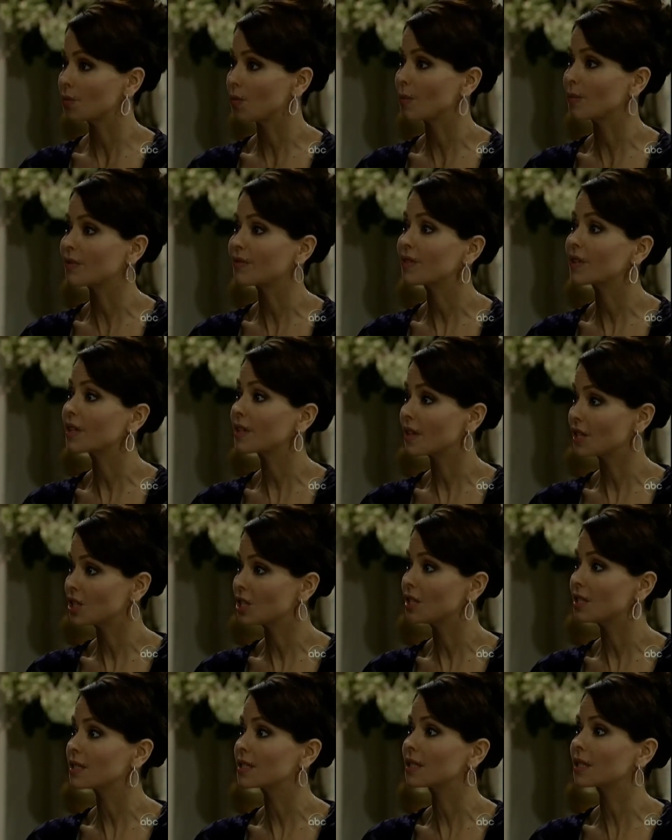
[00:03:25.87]
a woman feeling that
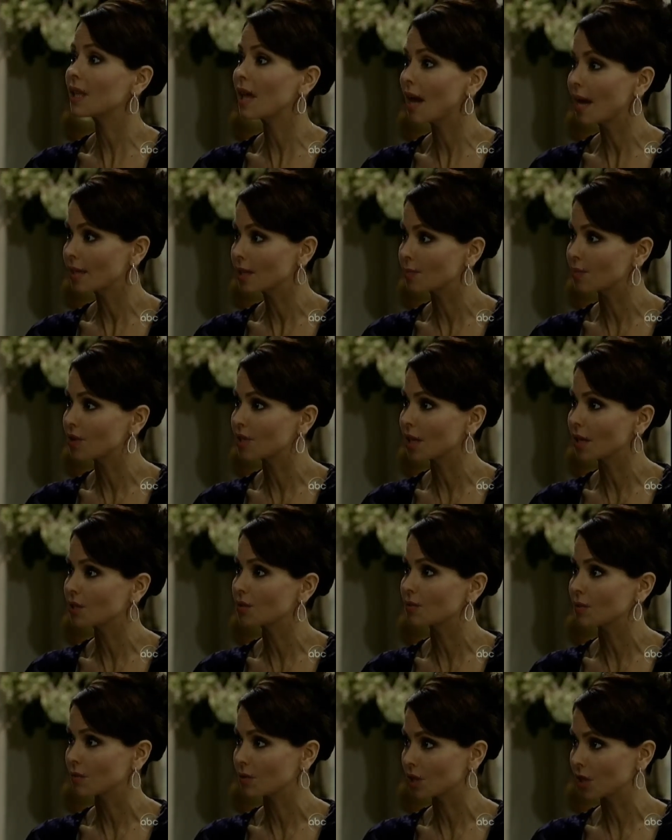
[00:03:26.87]
she needs to lie to
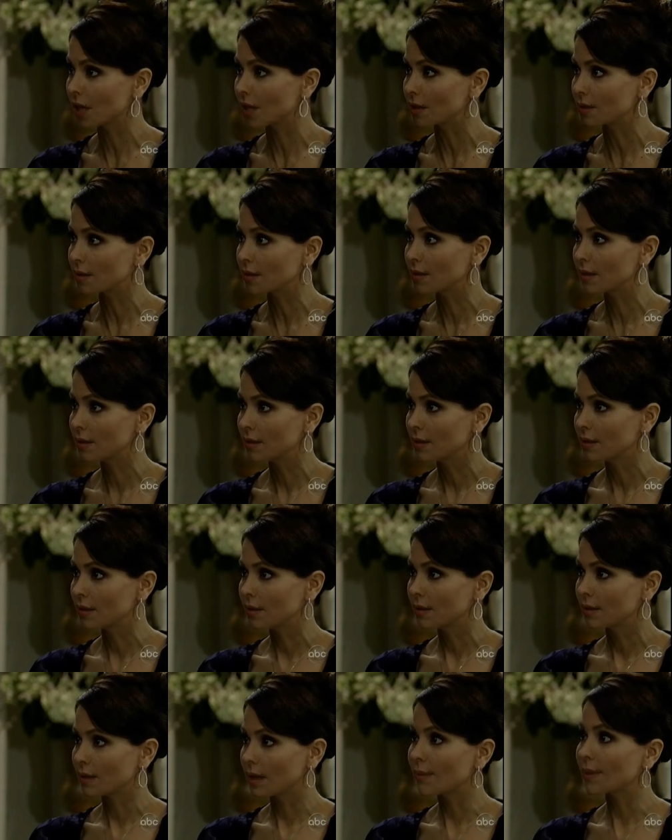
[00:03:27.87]
protect her own child.
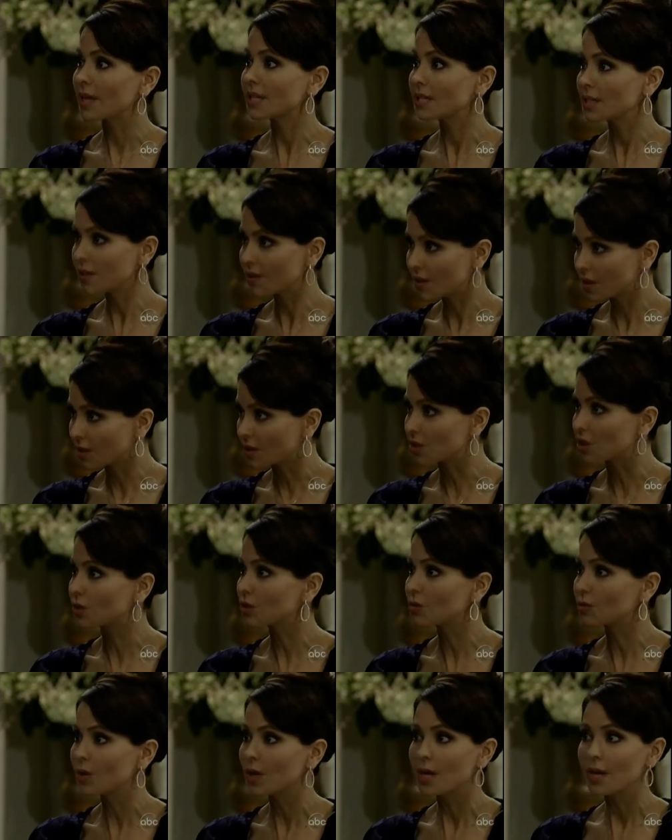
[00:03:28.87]
Okay, but I still think that
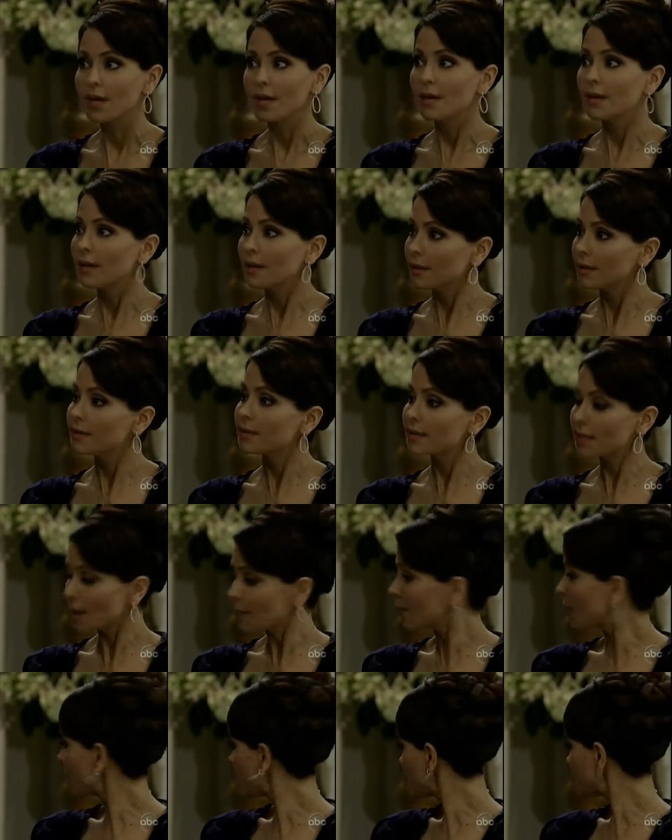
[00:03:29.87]
your new
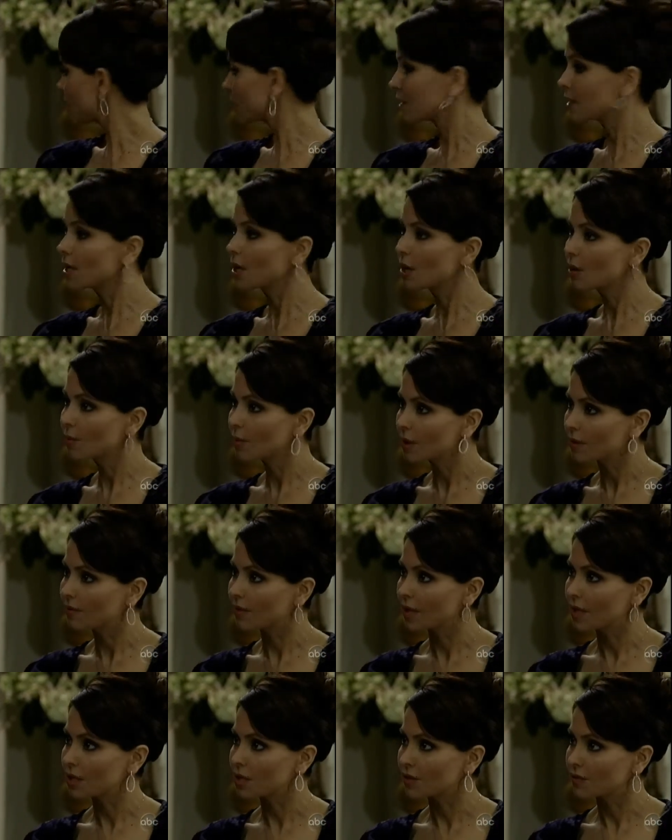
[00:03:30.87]
stepmother took a terrible
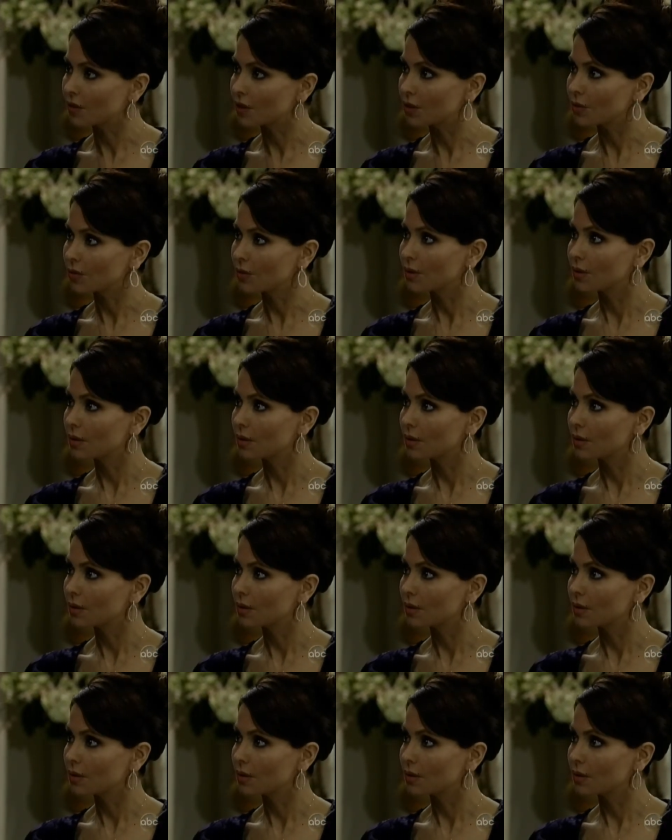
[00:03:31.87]
advantage of you.